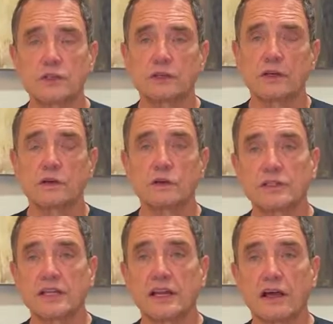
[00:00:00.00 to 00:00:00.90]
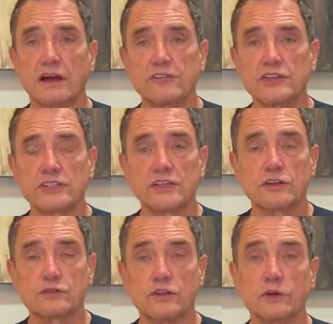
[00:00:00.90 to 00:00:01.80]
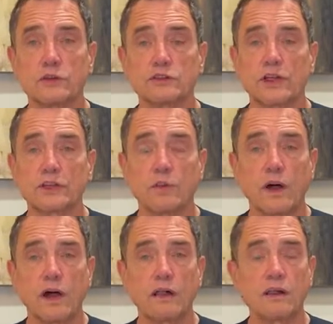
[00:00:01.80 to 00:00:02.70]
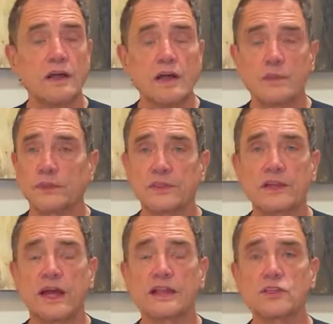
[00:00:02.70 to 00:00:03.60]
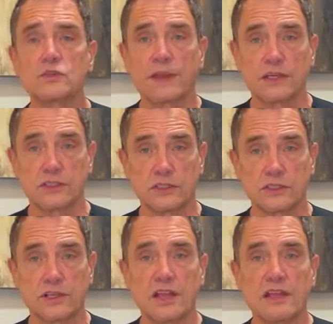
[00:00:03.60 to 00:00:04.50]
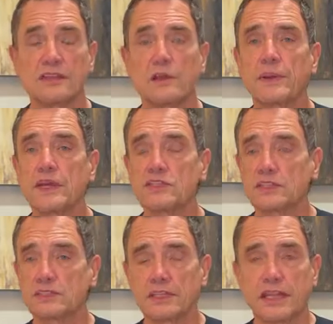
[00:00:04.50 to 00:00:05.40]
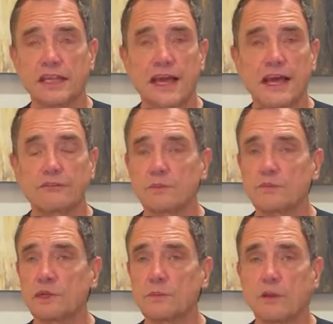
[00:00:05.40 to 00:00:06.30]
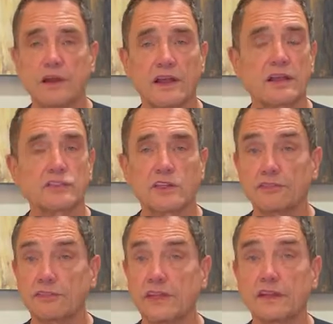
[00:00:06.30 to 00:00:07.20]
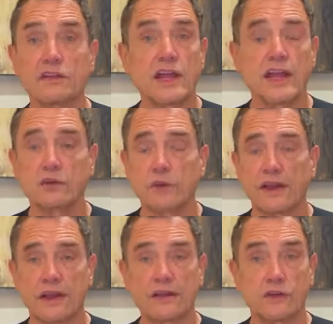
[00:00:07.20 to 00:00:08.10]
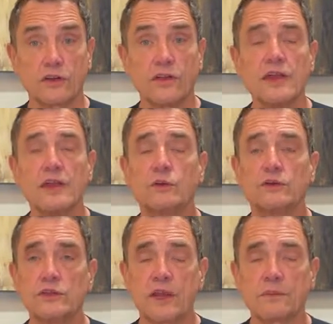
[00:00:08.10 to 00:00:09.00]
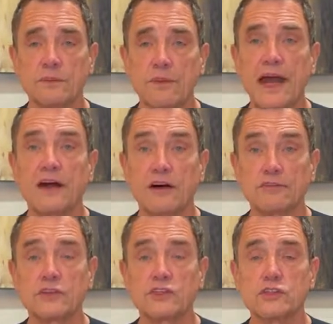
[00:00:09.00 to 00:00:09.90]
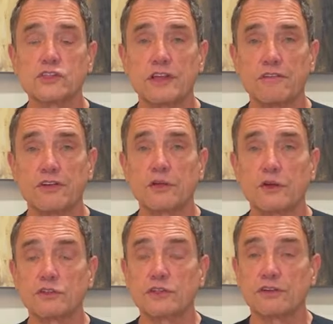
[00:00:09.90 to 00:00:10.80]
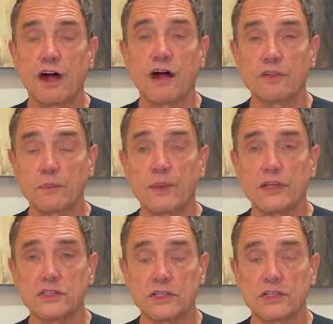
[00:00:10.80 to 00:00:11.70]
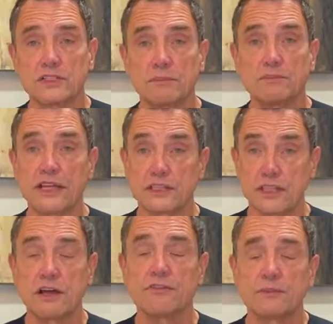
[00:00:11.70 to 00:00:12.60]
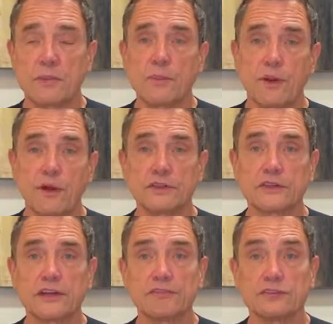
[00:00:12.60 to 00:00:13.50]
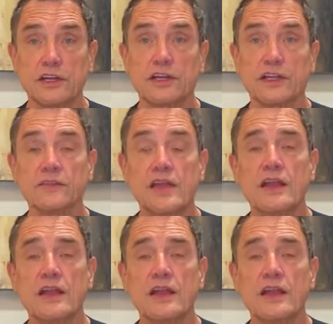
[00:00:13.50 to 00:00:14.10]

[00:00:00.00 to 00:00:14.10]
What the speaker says: you'll go to a dental office and there's photos on the wall, but they're not his patients. They're patients that they got from somewhere else, off the internet, whatever. When you come to my office, you see photos of all the patients that myself and my partner have done.